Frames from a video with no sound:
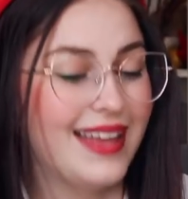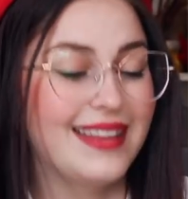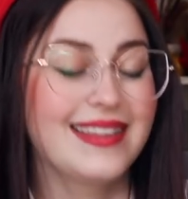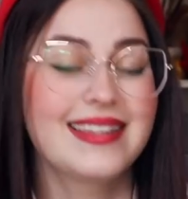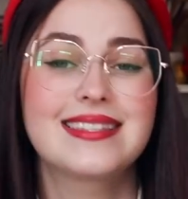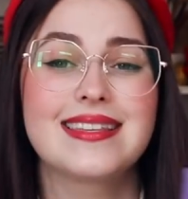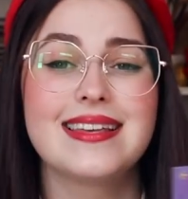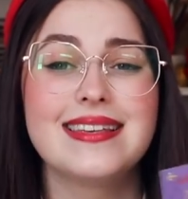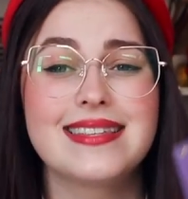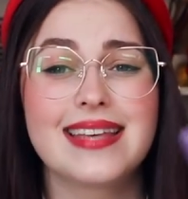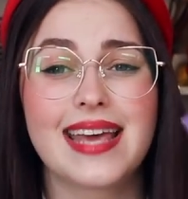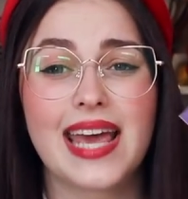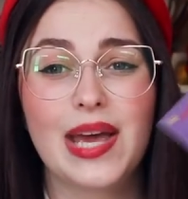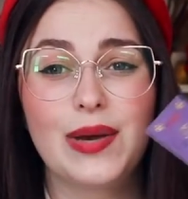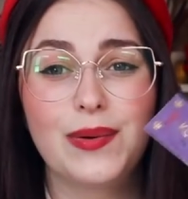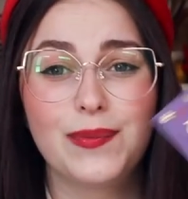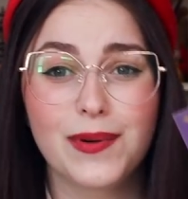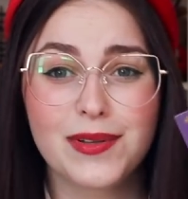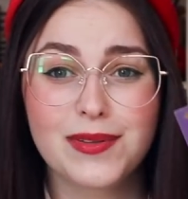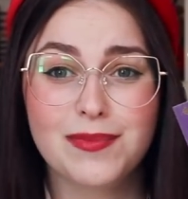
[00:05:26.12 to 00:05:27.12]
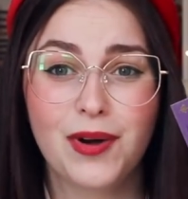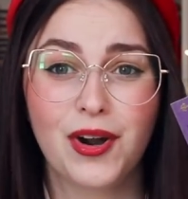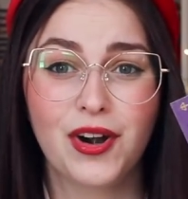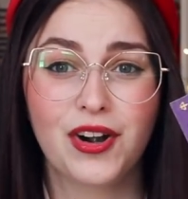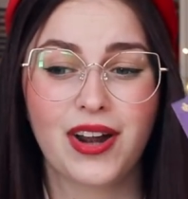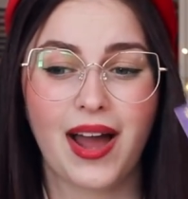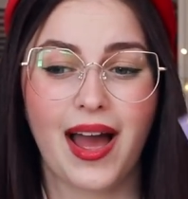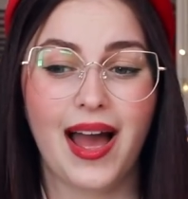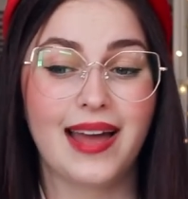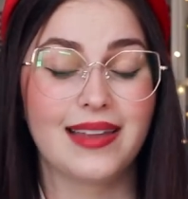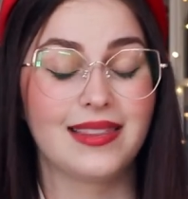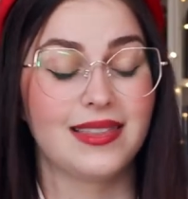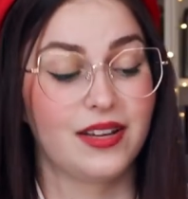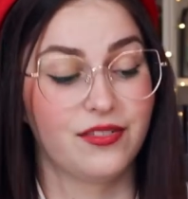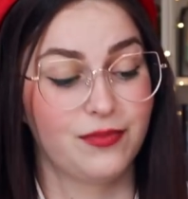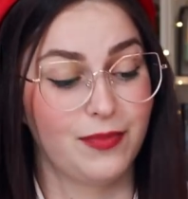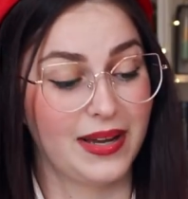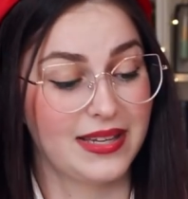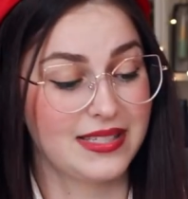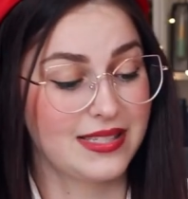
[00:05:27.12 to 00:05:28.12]
And this is a woodmark. I
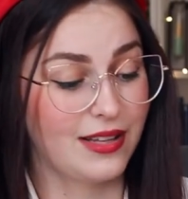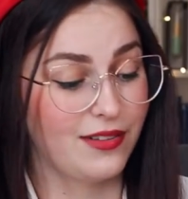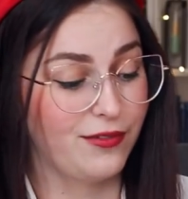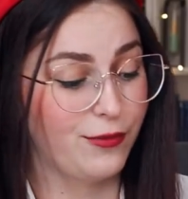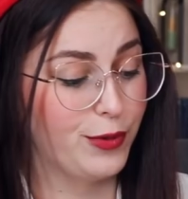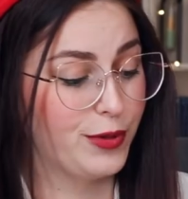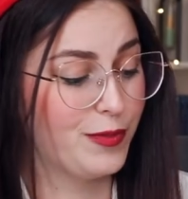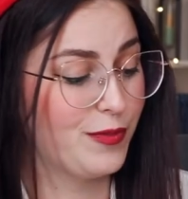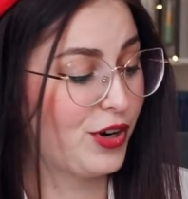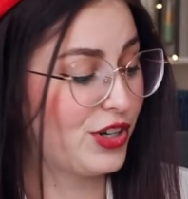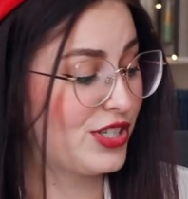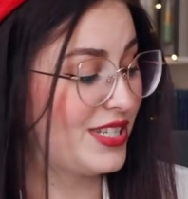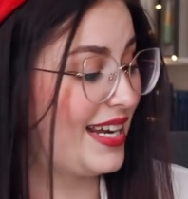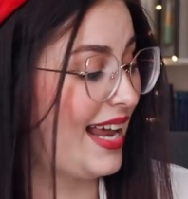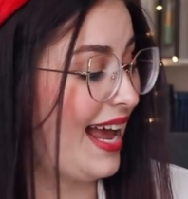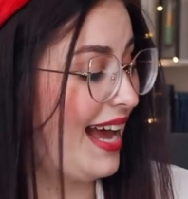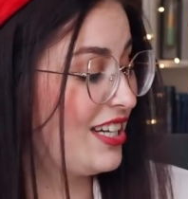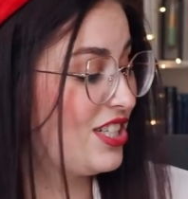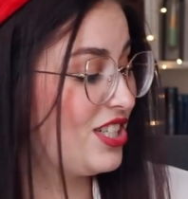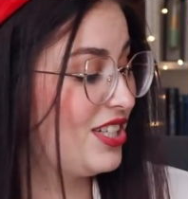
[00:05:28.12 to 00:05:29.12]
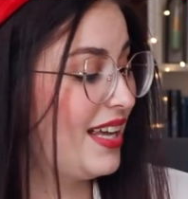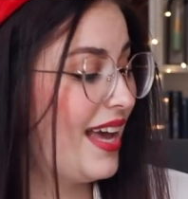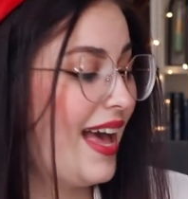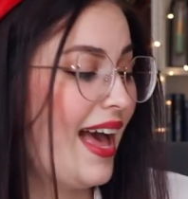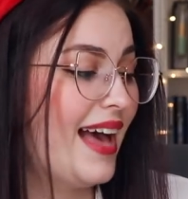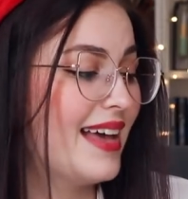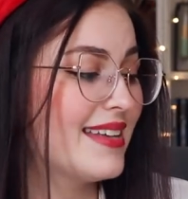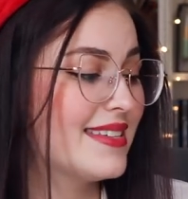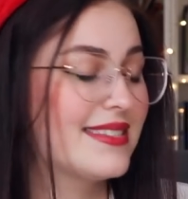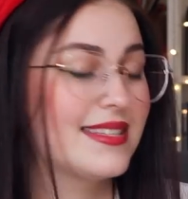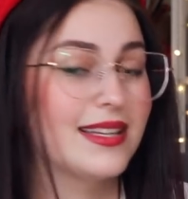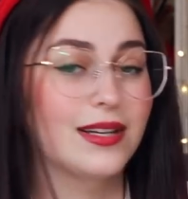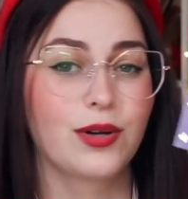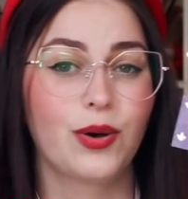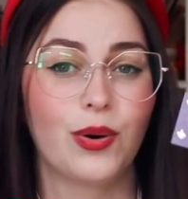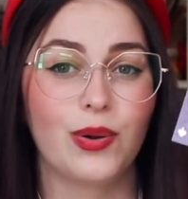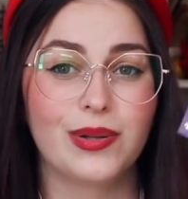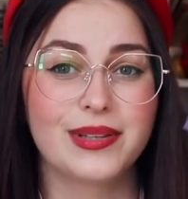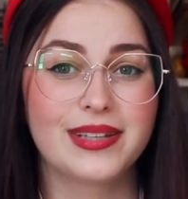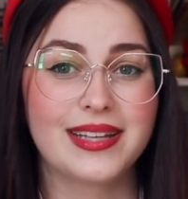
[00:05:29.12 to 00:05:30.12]
love myself woodmarks. And it actually has the
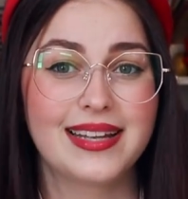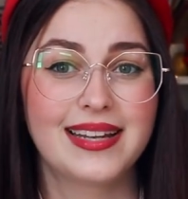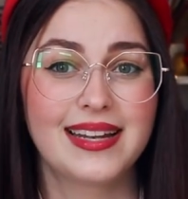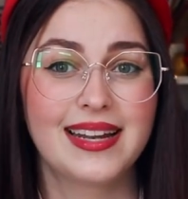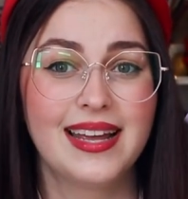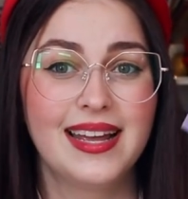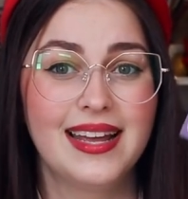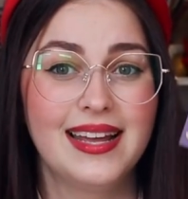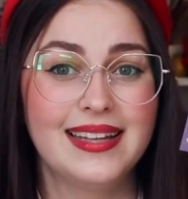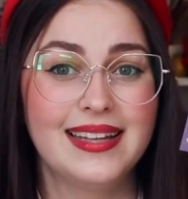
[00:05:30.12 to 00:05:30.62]
golden